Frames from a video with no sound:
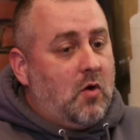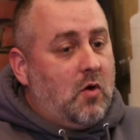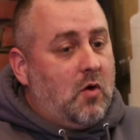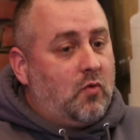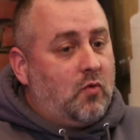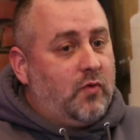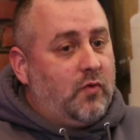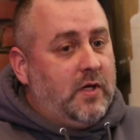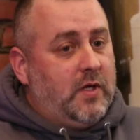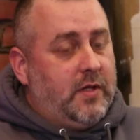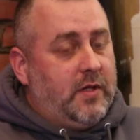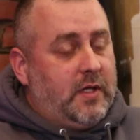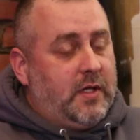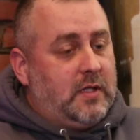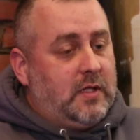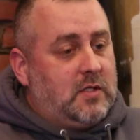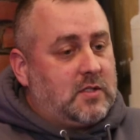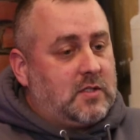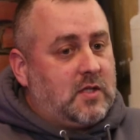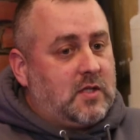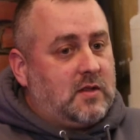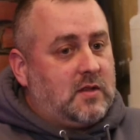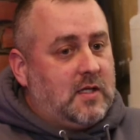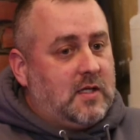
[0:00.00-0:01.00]
really
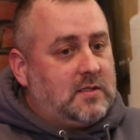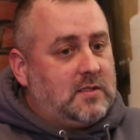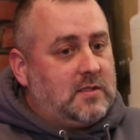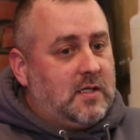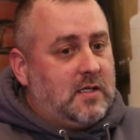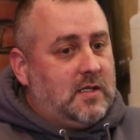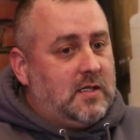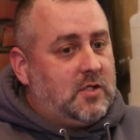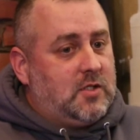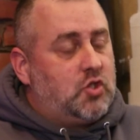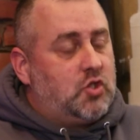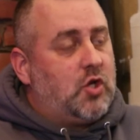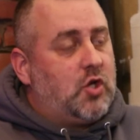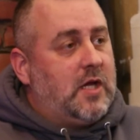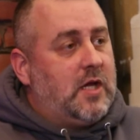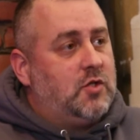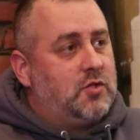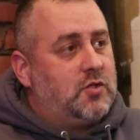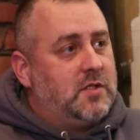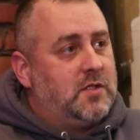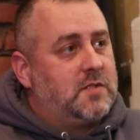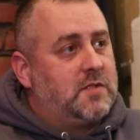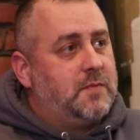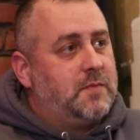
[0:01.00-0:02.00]
just the things that need to
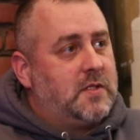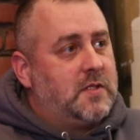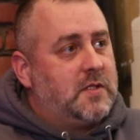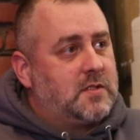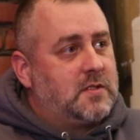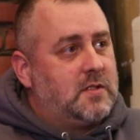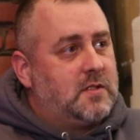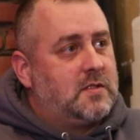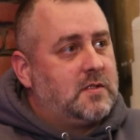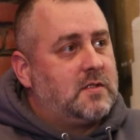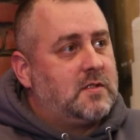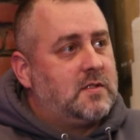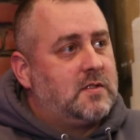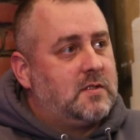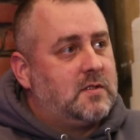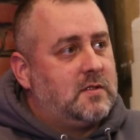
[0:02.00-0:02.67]
change in this business.